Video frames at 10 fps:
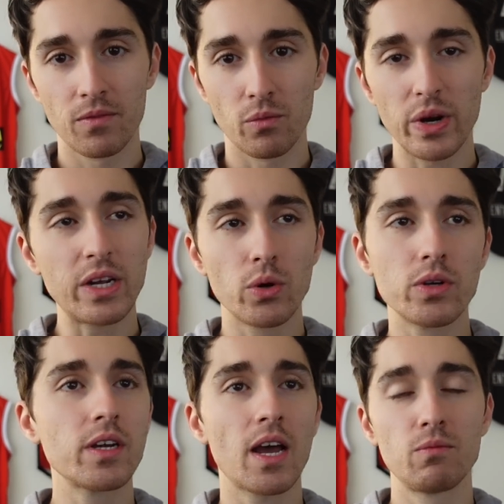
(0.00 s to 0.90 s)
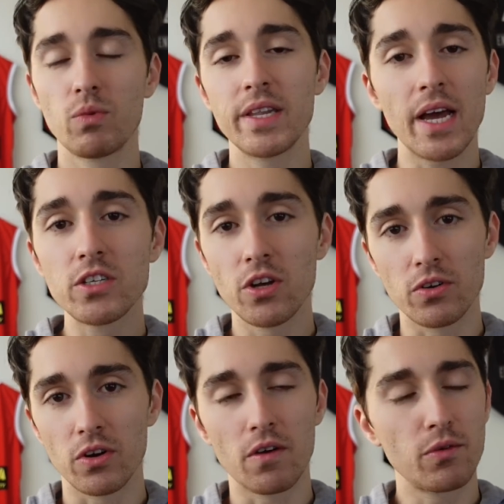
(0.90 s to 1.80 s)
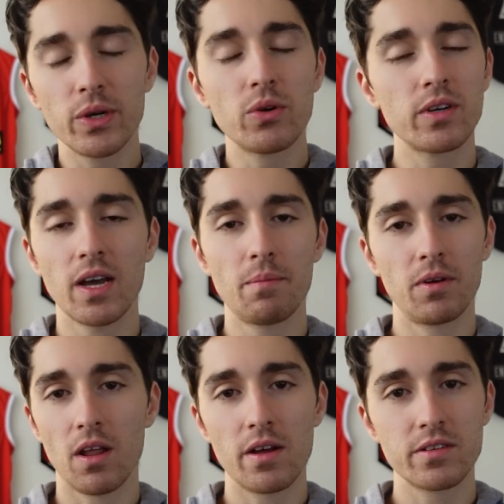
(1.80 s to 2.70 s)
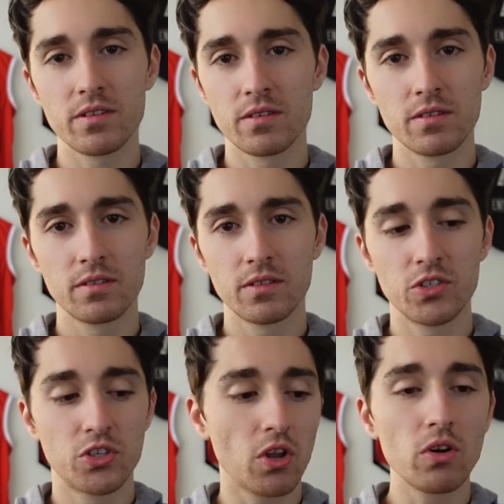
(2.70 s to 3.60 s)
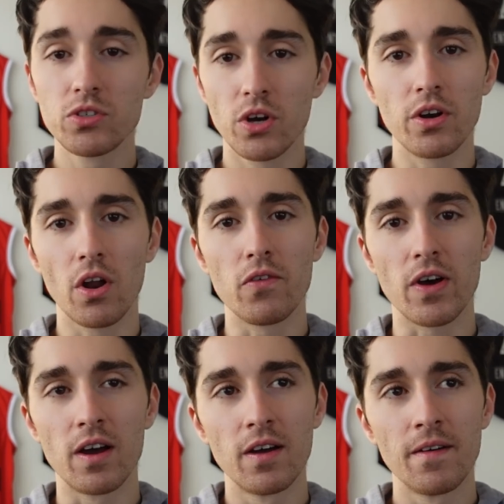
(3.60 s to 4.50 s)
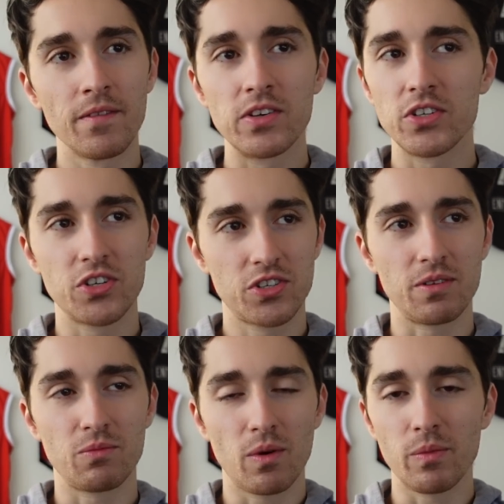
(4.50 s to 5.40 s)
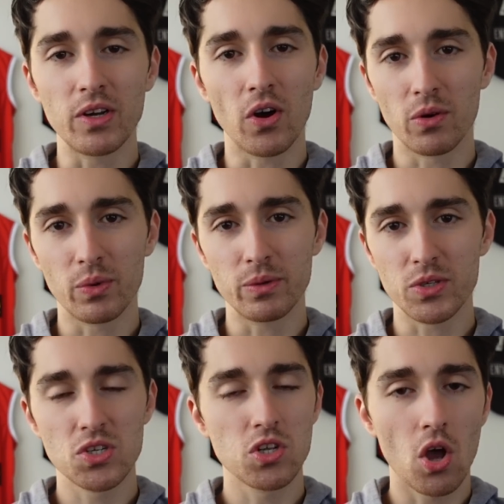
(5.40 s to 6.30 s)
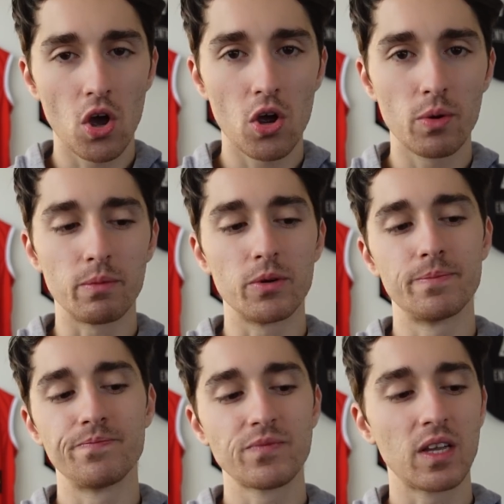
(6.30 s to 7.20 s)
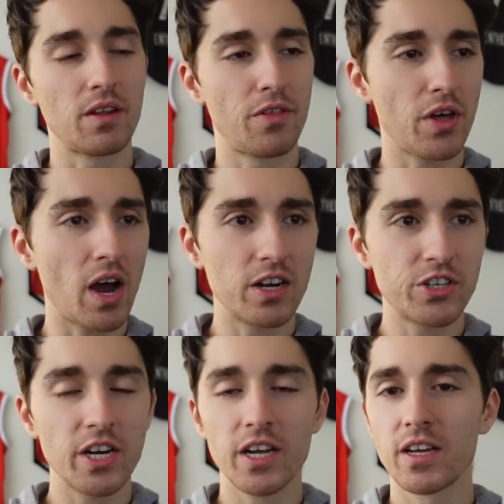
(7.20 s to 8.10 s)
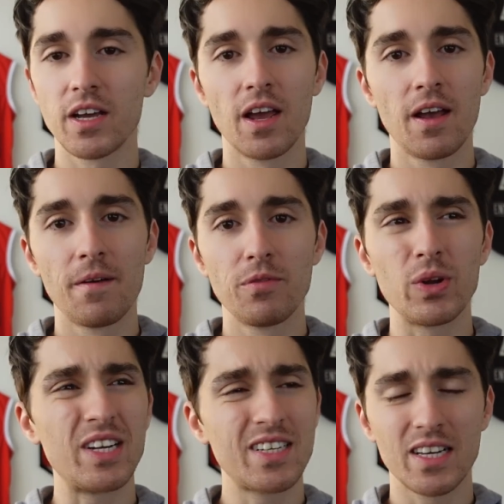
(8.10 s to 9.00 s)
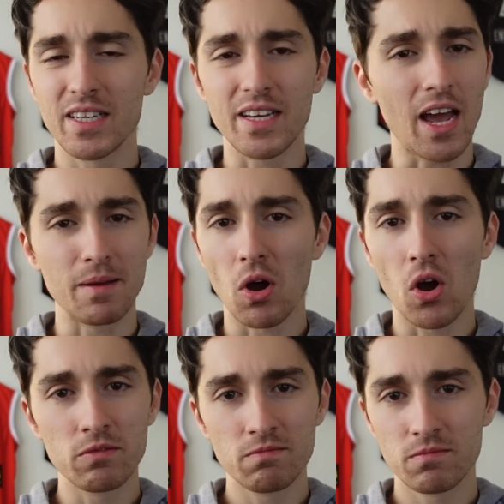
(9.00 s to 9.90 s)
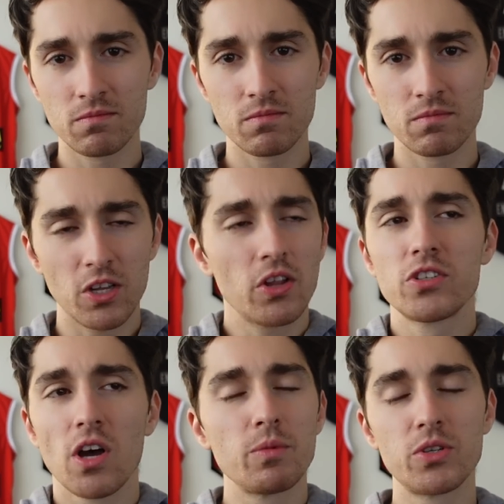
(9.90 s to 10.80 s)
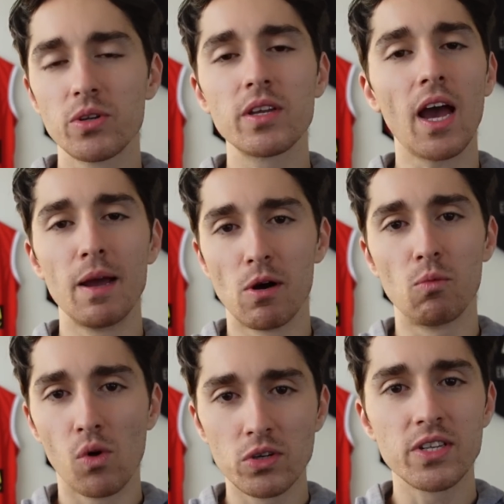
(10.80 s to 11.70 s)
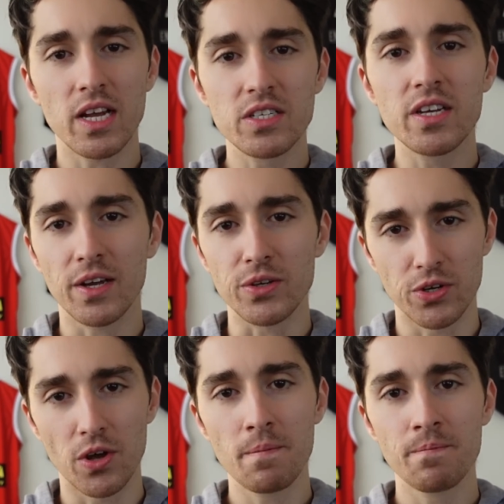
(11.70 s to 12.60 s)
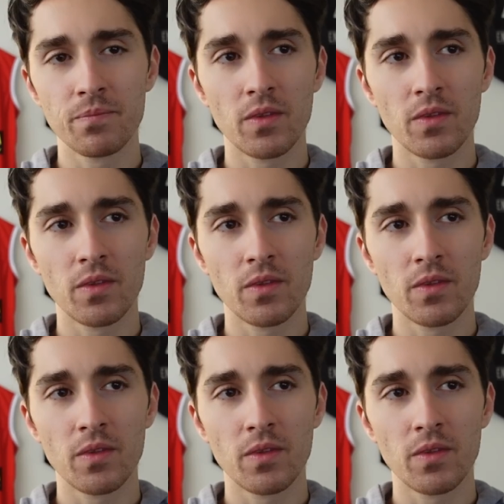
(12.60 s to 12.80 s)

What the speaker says: We couldn't, and when they turned it over, we couldn't capitalise. Because Geelong turned it over, it's just that when we got it, we were slow, we were lethargic, we didn't take the game on. The only time we took the game on was that second term,